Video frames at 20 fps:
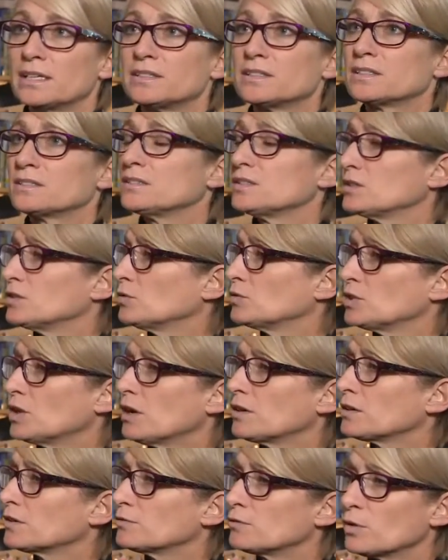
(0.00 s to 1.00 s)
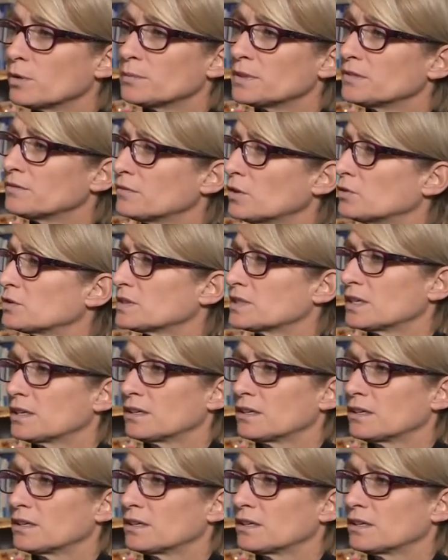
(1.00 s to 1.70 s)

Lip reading: As, you know, non-conforming folks